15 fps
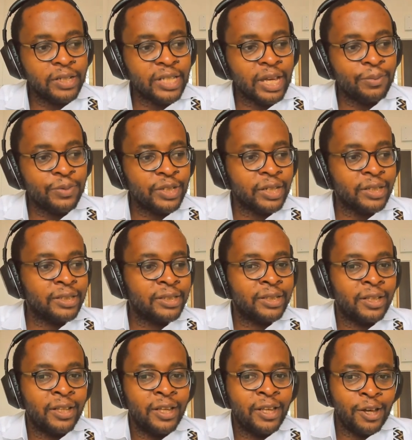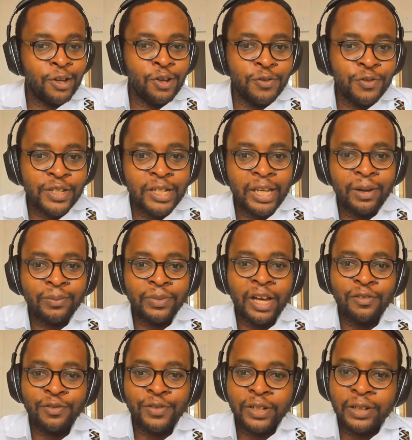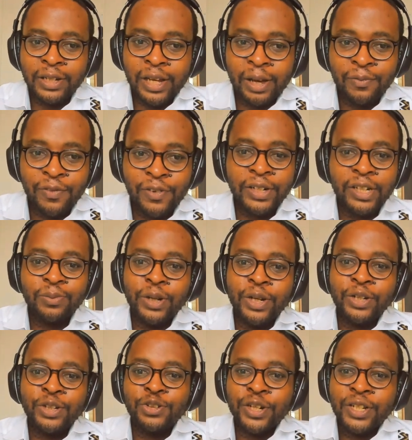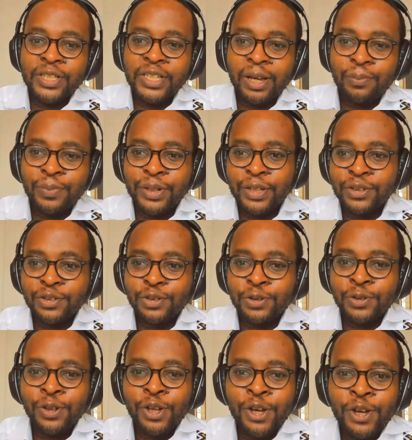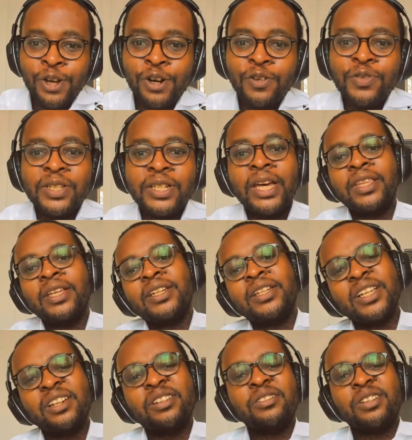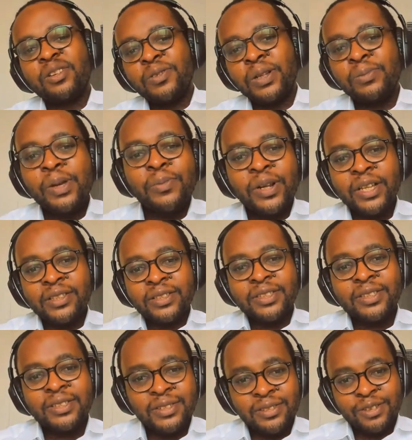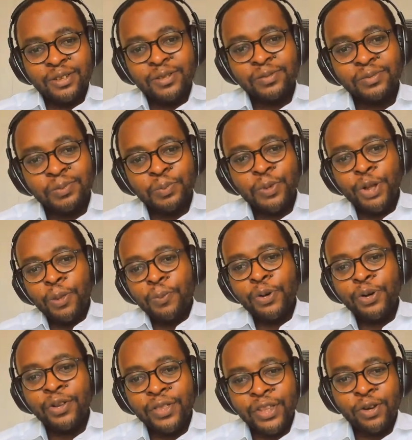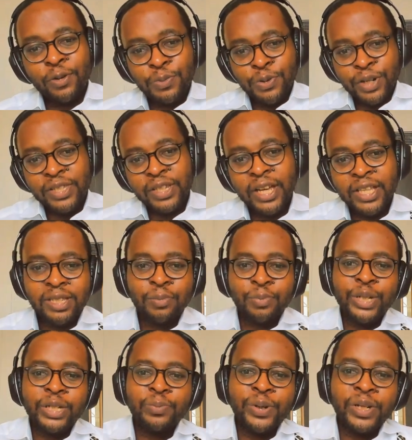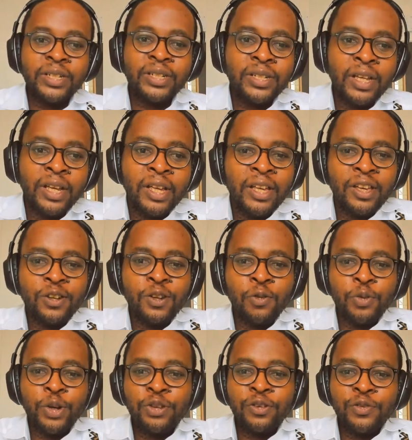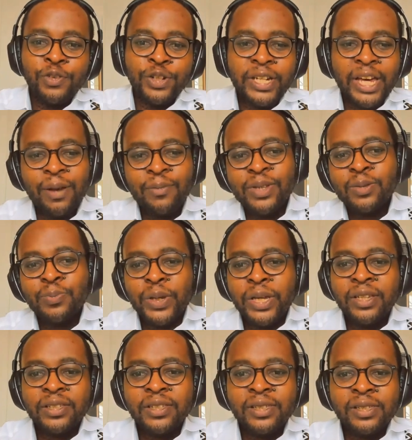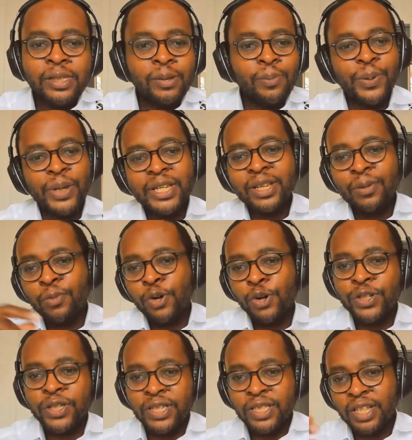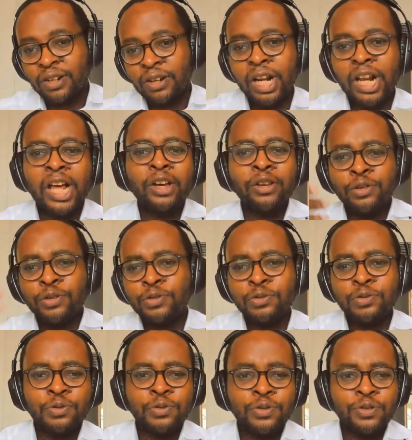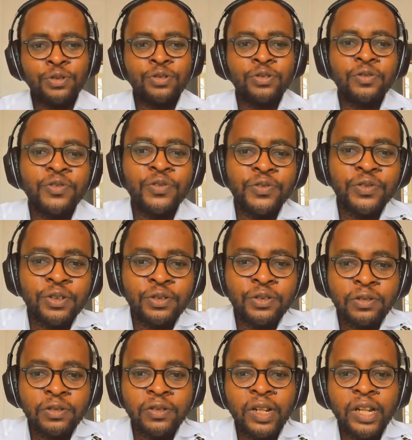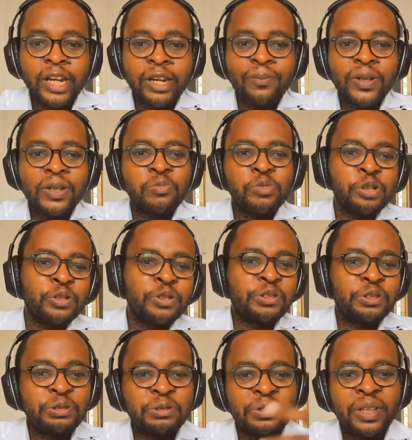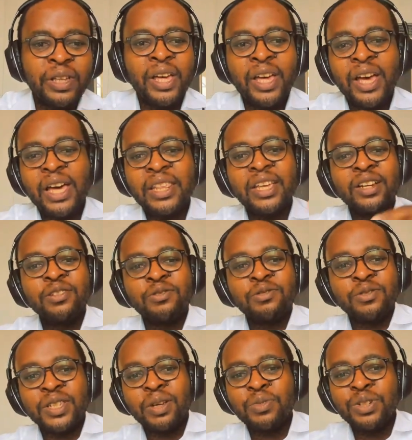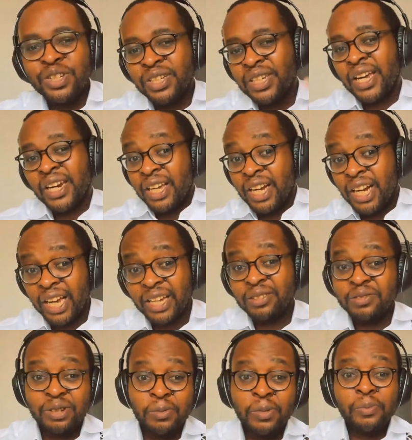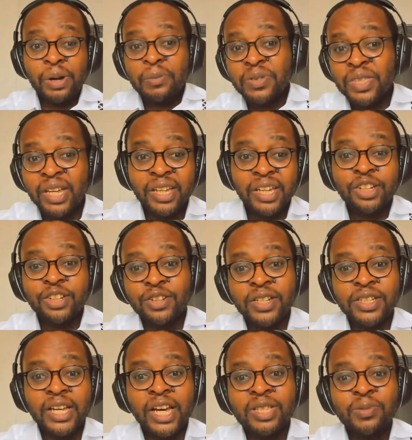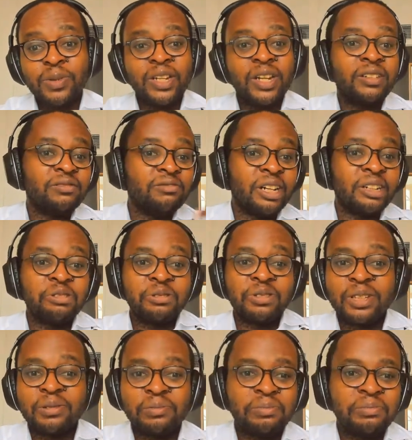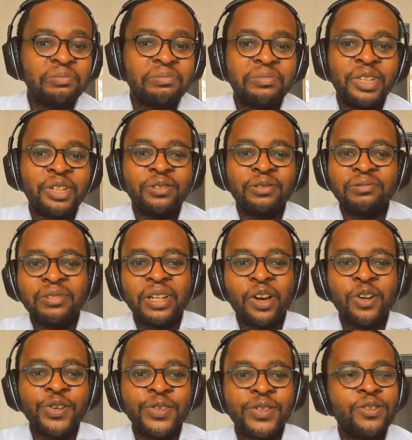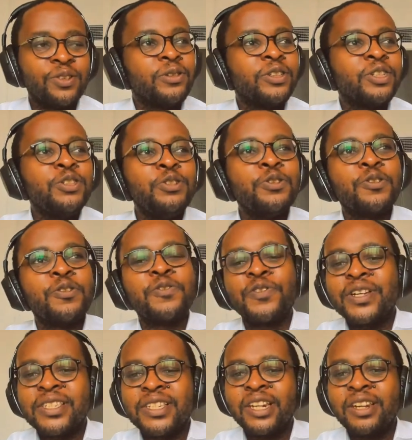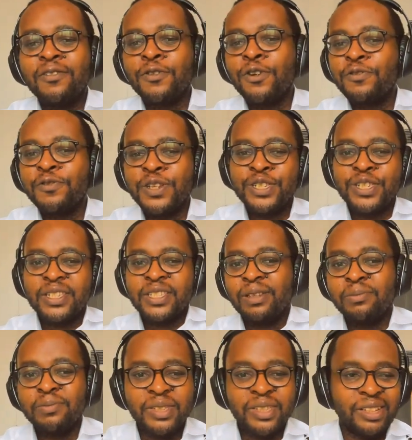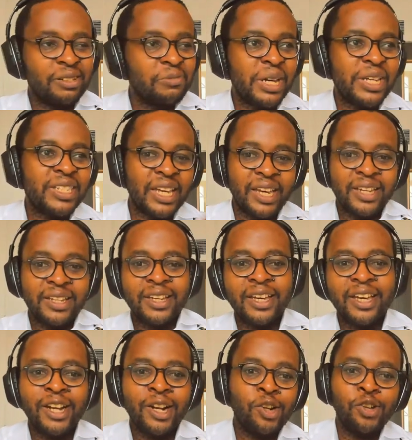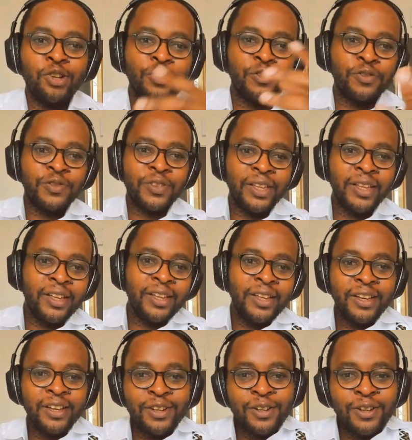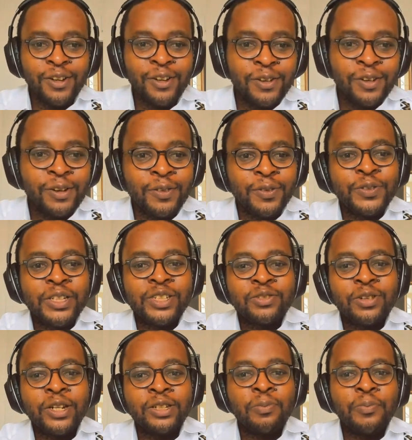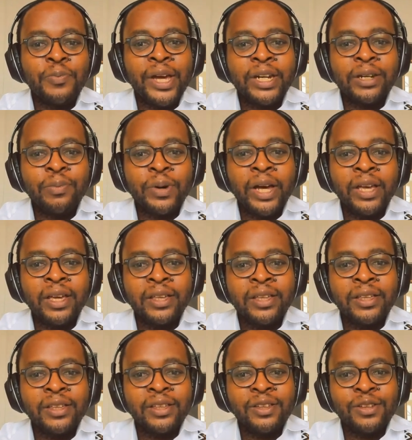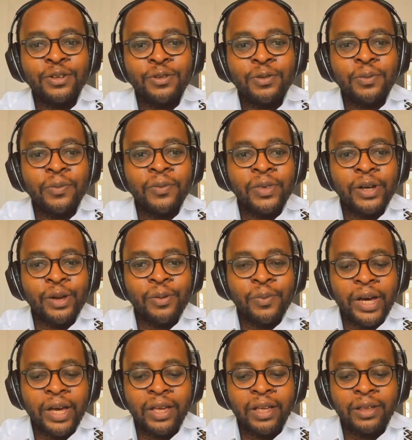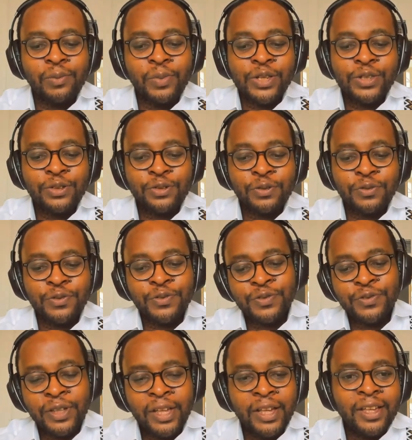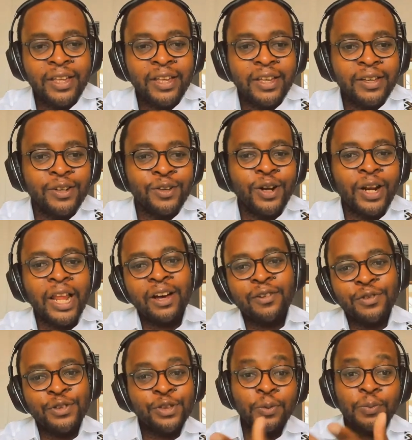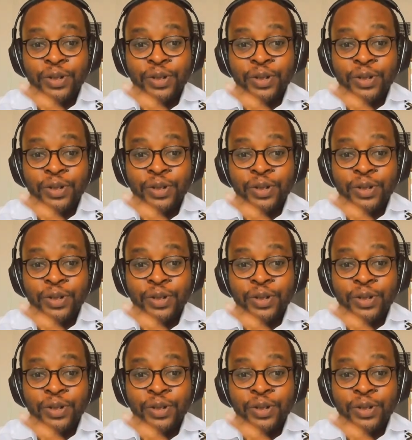subjects. And obviously, I'm funded by an insurance company, so obviously, I then decided, okay, well, maybe let's mothball the computer science a bit, but where you've got time and space, pick some courses that allow you to sort of, learn a bit more. So I then took some engineering electives. Remember, I'm studying actuarial science, but then I took some, a course called Neuro-Fuzzy and Evolving Systems in my second year, in lieu of, just trying to mend my, my sort of, love with